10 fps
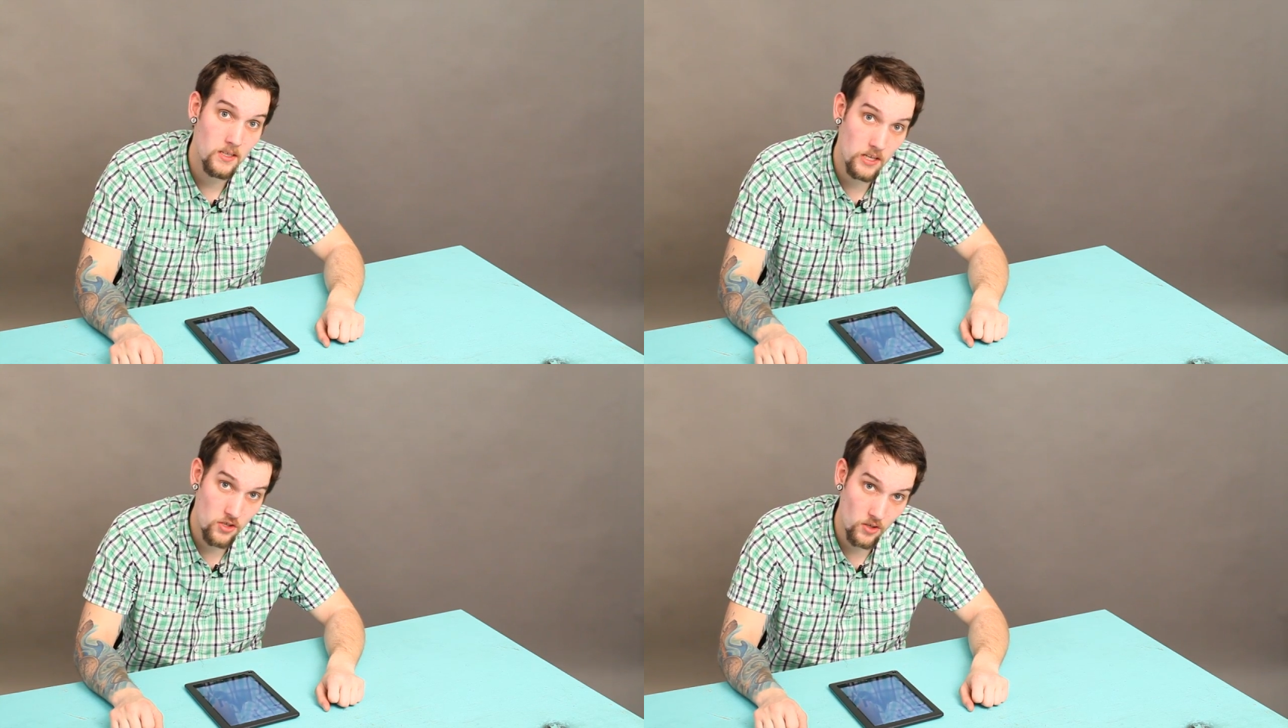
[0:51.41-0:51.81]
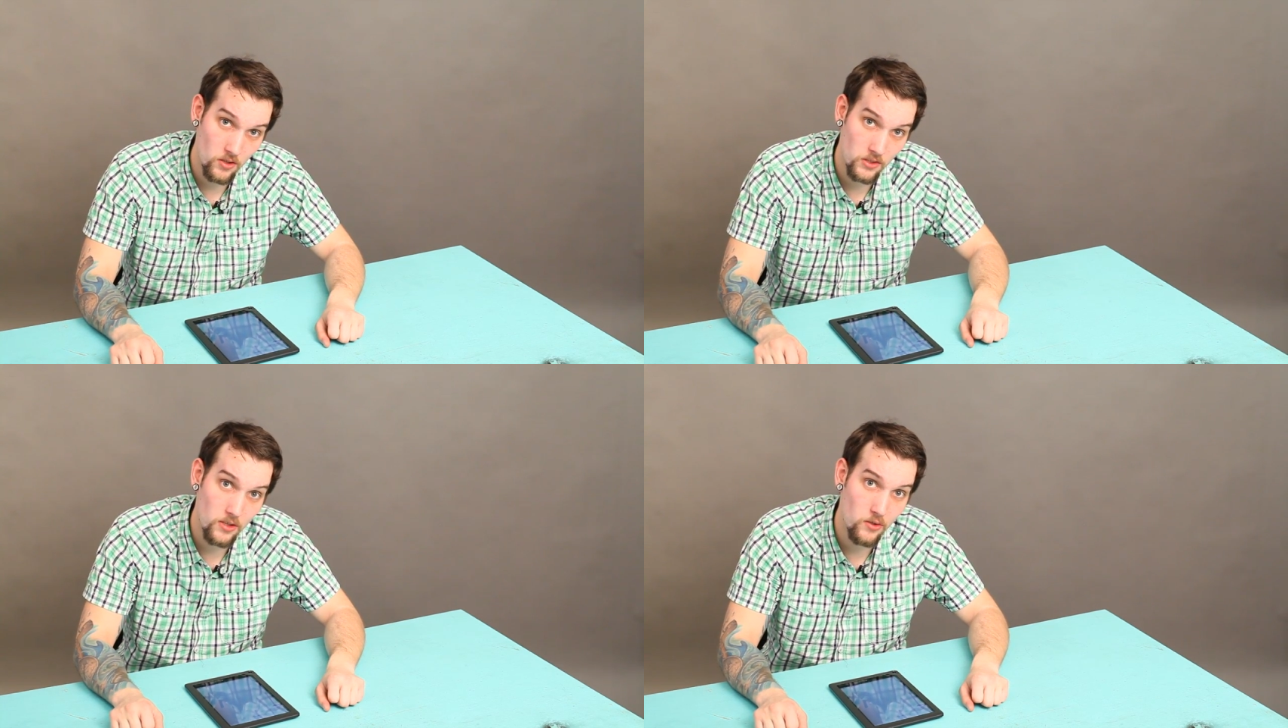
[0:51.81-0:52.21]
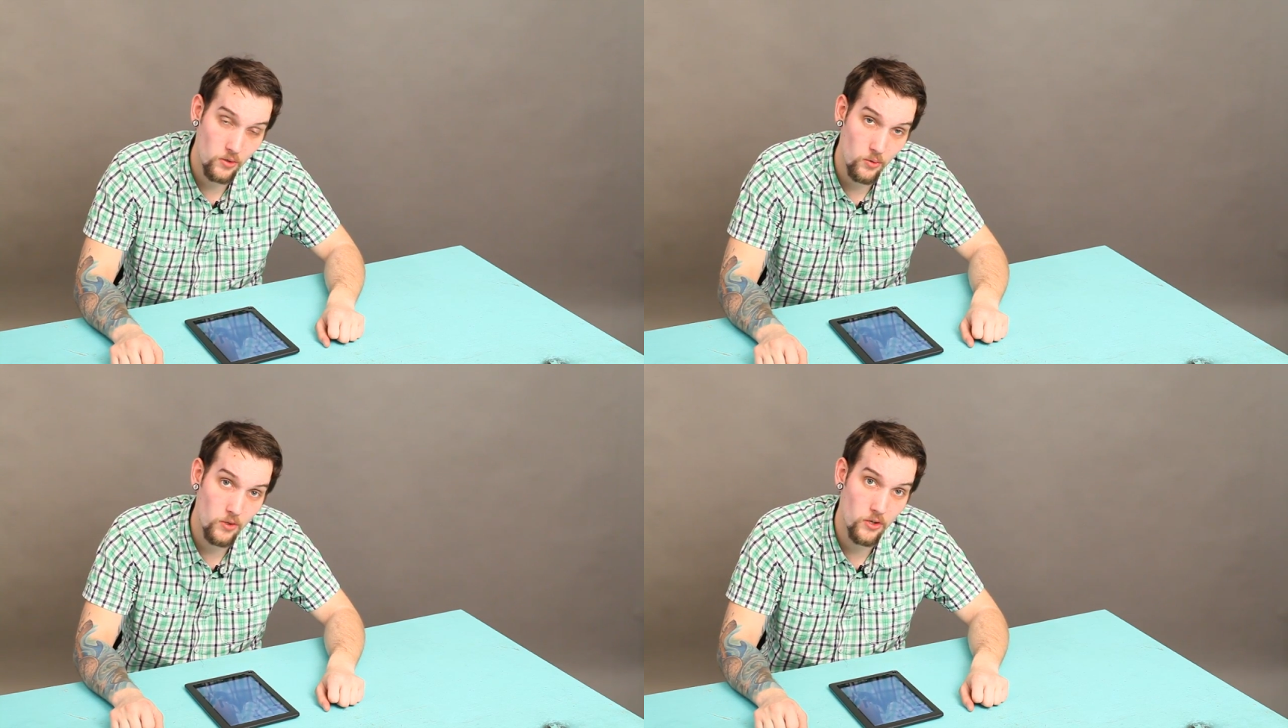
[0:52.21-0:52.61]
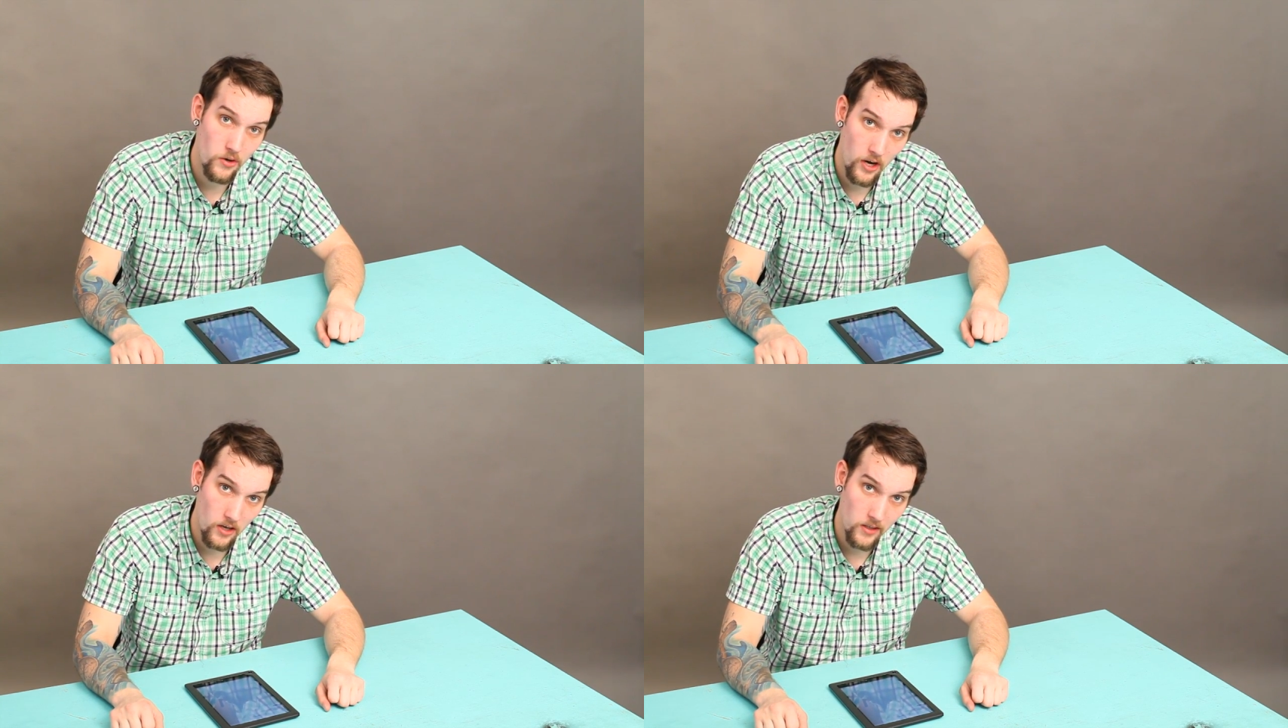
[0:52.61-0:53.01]
Digitals to your
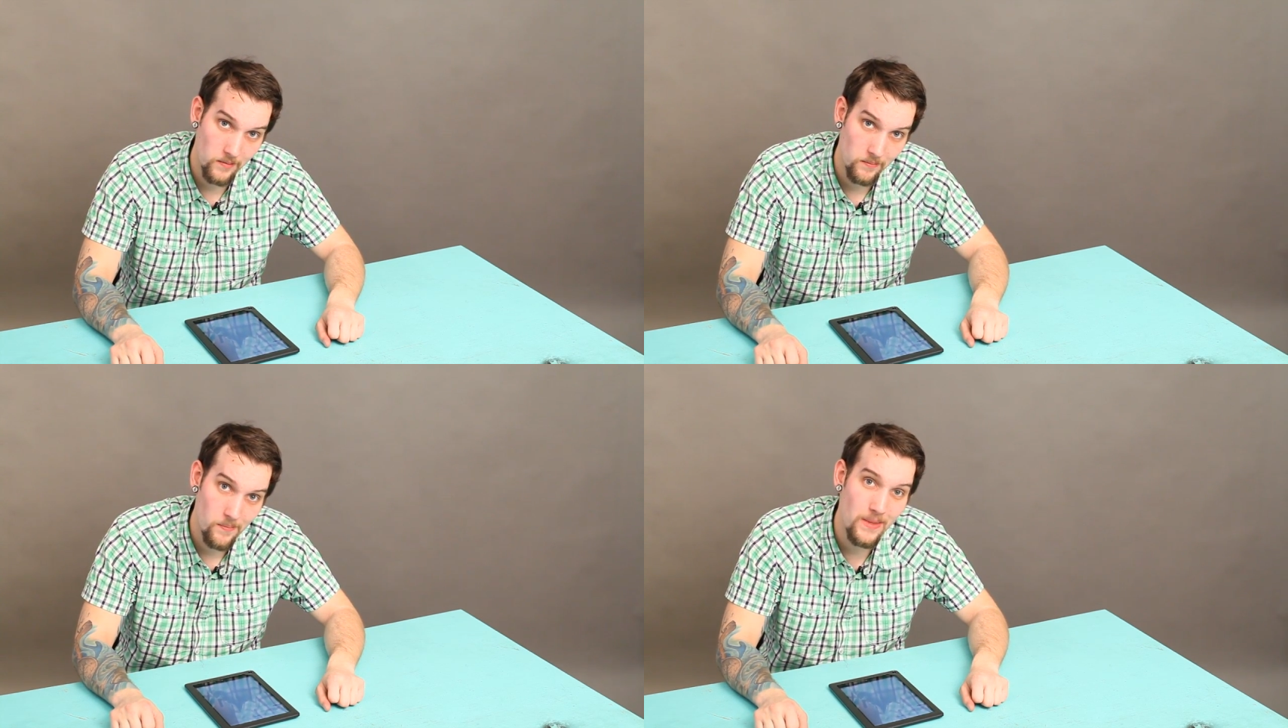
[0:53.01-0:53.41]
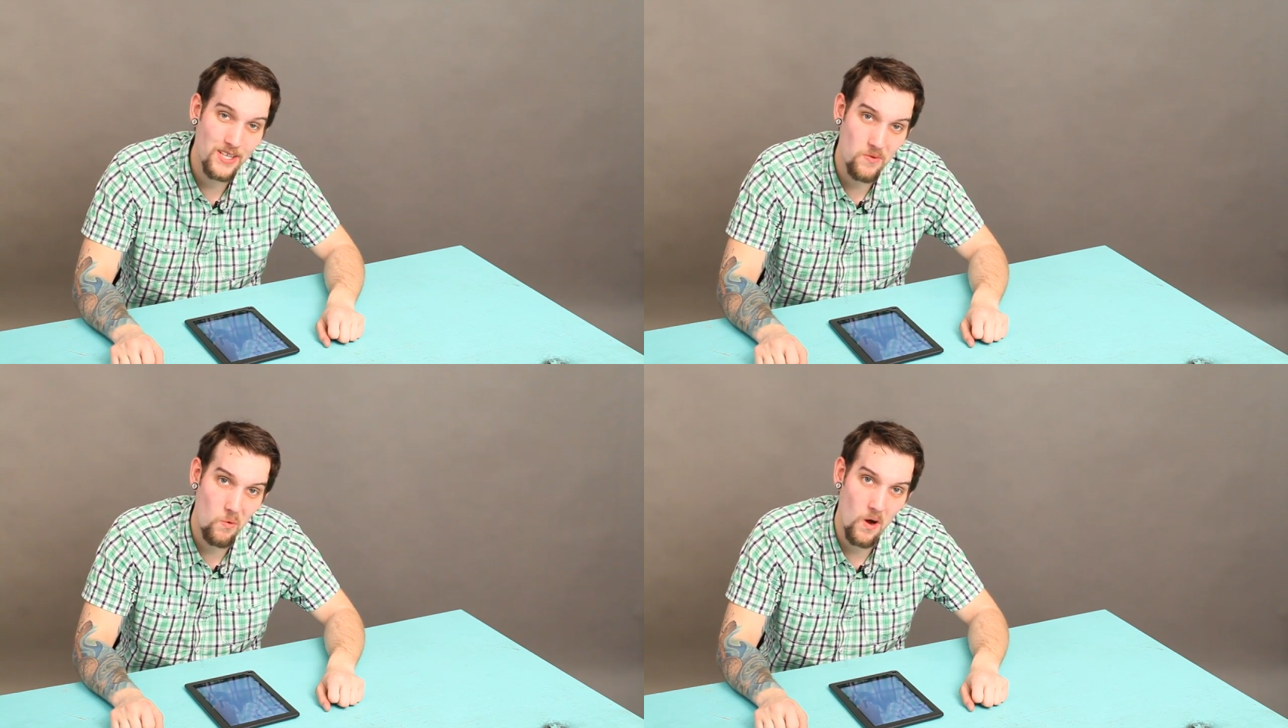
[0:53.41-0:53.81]
Nook. Thanks for